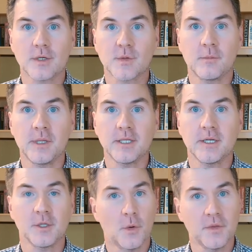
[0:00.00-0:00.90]
So Amelia,
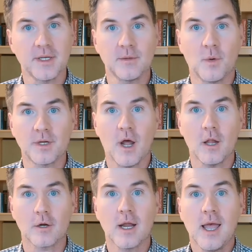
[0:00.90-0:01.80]
you only need
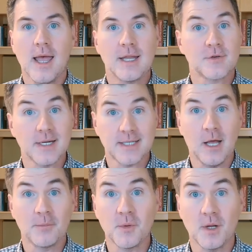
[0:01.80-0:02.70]
$1 tries to
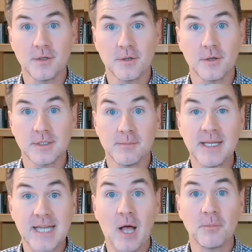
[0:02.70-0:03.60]
help you on your it's meant
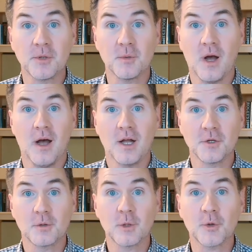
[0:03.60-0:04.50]
to help you uh, on
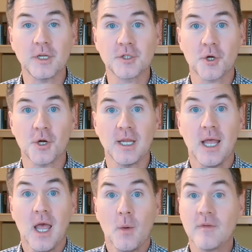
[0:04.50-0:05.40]
your learning journey
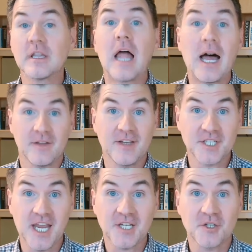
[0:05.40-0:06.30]
we have a lot of
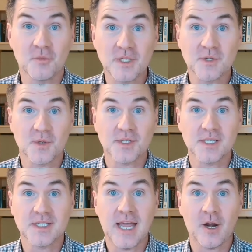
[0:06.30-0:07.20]
educational
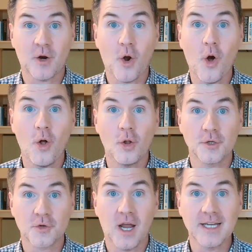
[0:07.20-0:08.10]
resources that are all
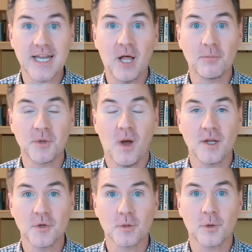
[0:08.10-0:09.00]
trying to help you on
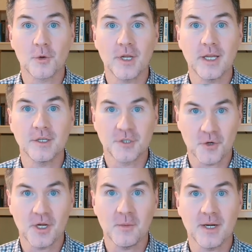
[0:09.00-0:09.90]
your learning
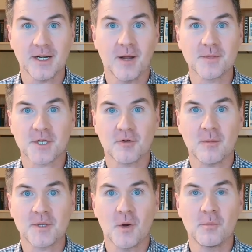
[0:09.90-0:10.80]
journey when it comes to
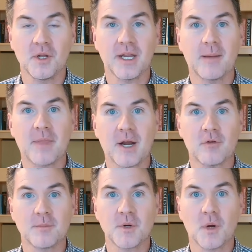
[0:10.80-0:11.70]
crypto building up that
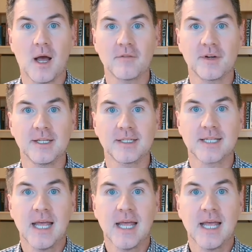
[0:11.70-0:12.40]
crypto confidence